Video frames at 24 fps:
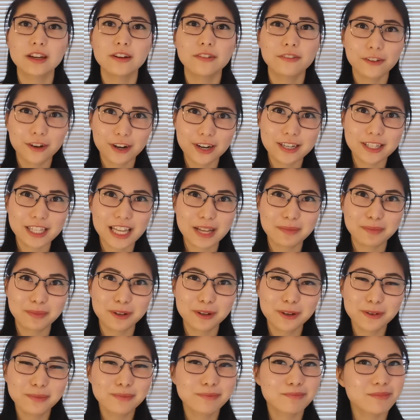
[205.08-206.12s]
For
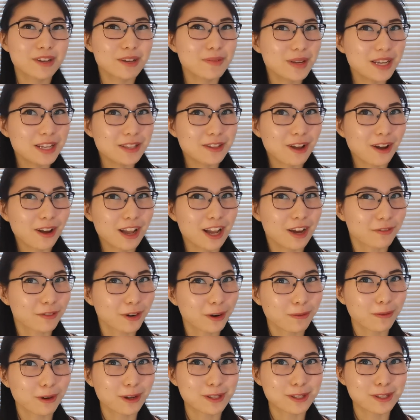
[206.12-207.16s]
example, maybe not
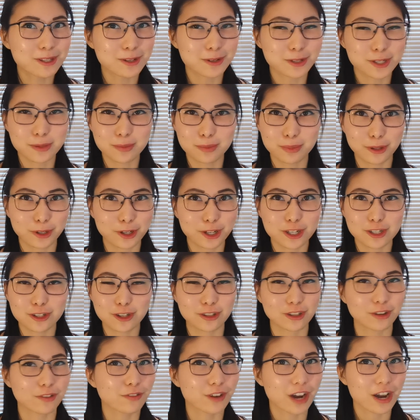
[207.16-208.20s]
everyone wants to splurge
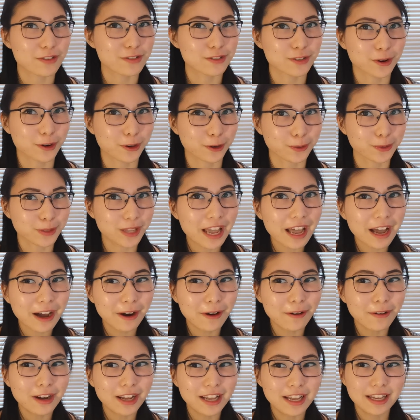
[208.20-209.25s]
on a 5-star
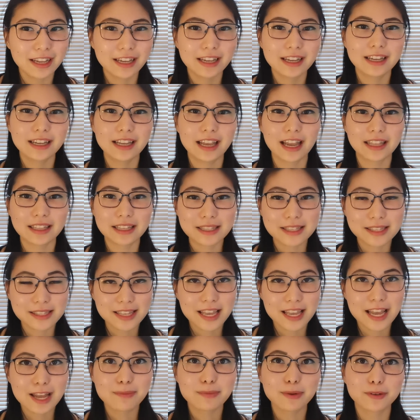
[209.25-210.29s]
hotel and
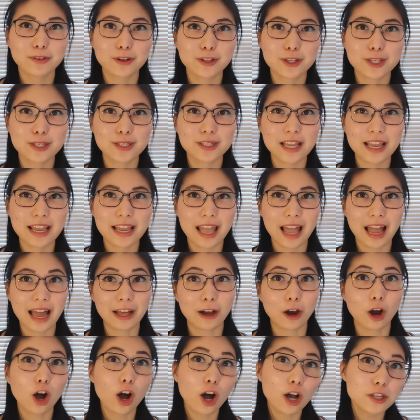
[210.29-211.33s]
instead prefer to stay at a
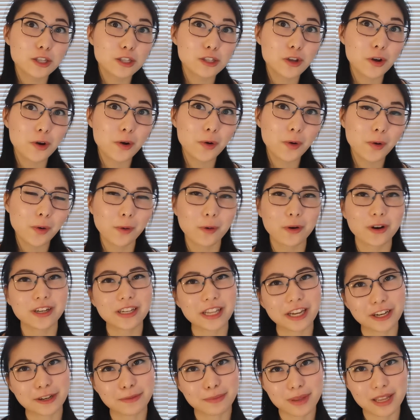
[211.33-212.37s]
hostel or an
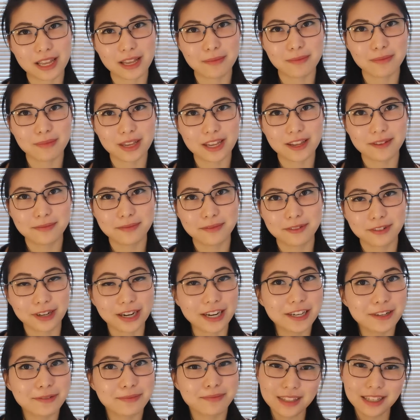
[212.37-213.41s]
Airbnb,
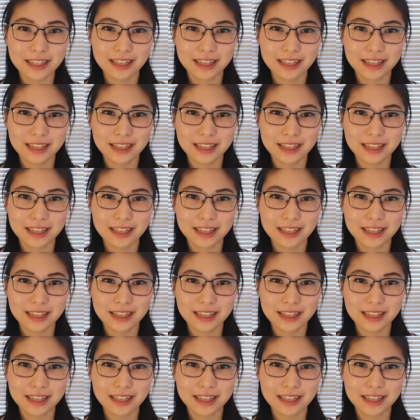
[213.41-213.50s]
right?